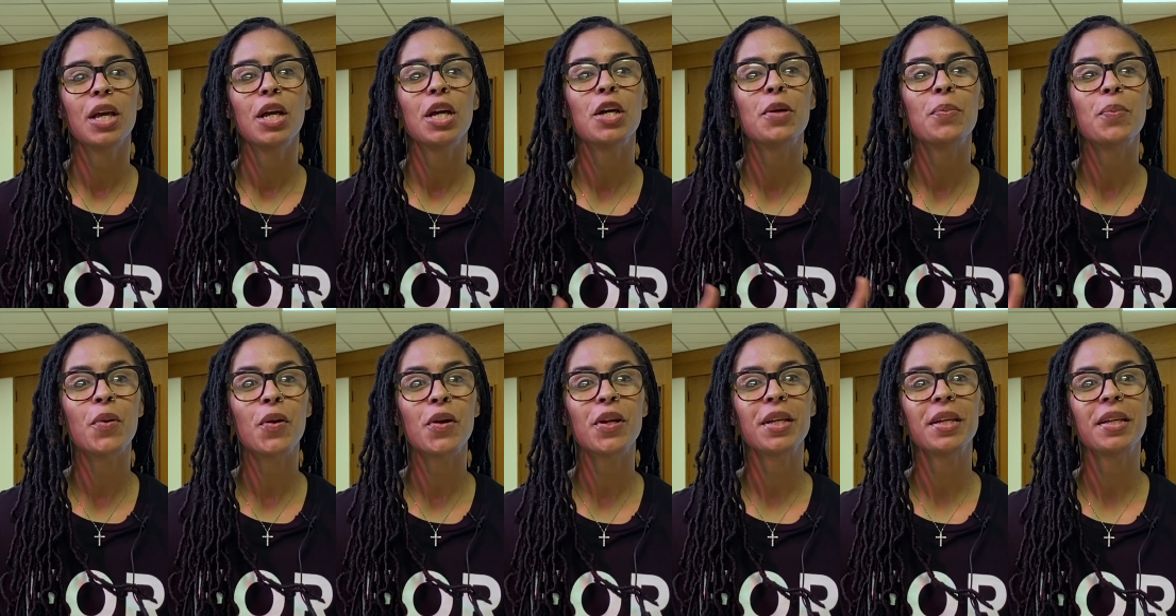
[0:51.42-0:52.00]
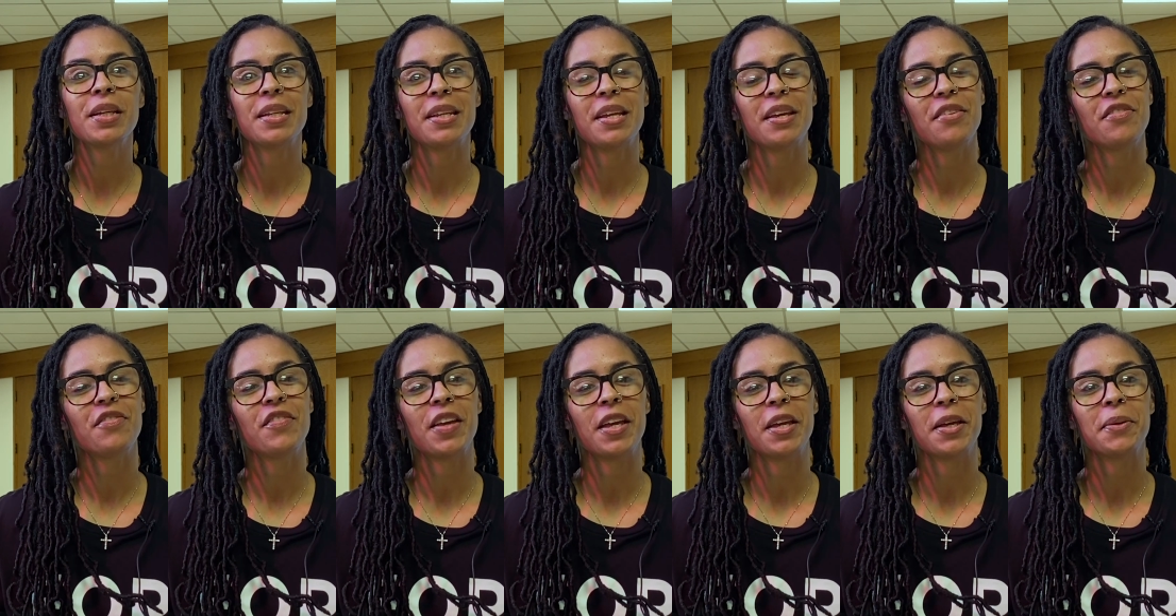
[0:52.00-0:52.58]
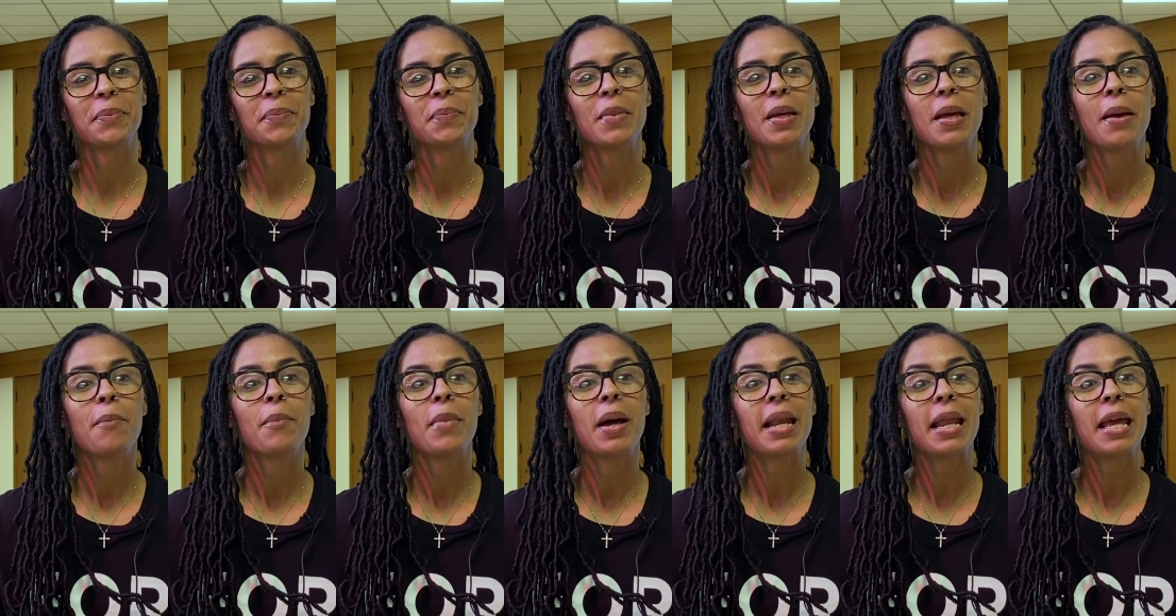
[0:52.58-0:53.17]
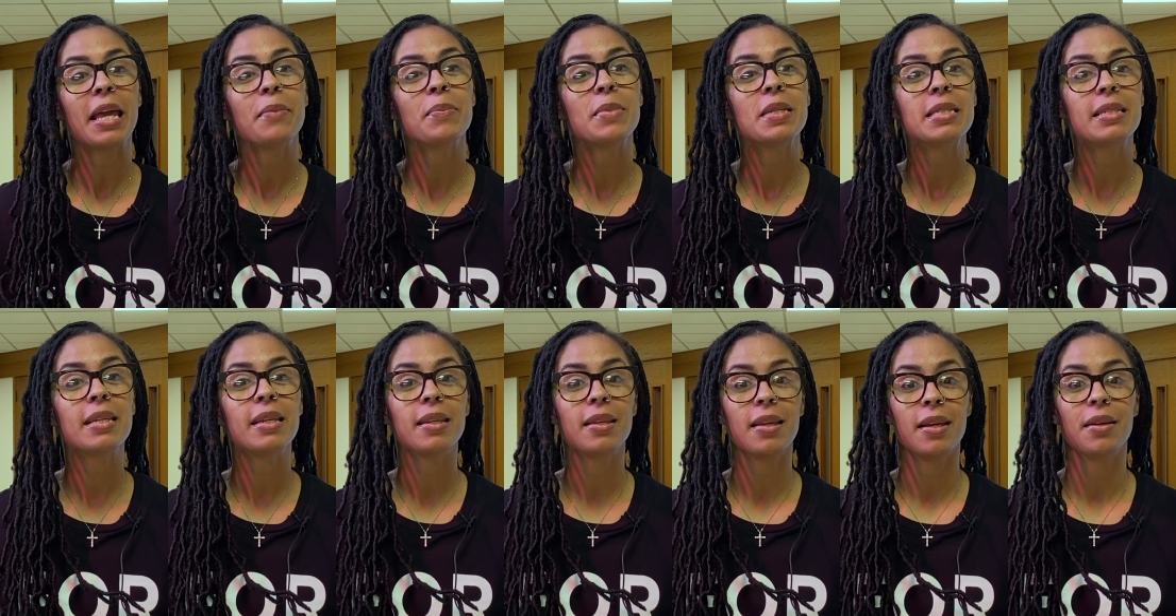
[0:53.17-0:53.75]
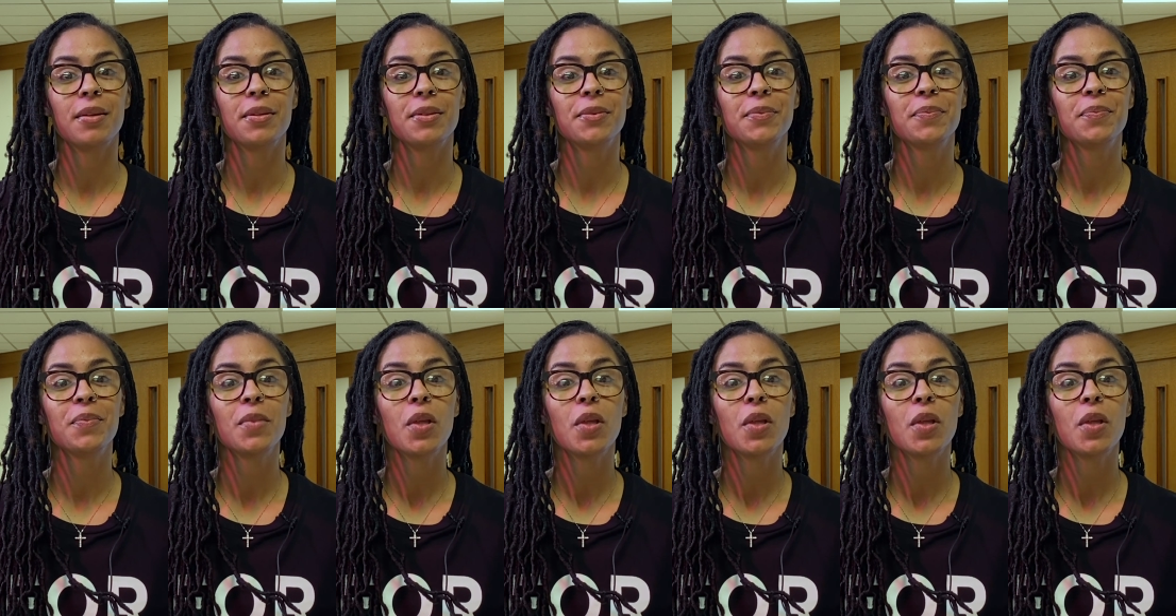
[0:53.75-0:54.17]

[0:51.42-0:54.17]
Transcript: Good morning, Connect fam. My name is Danielle.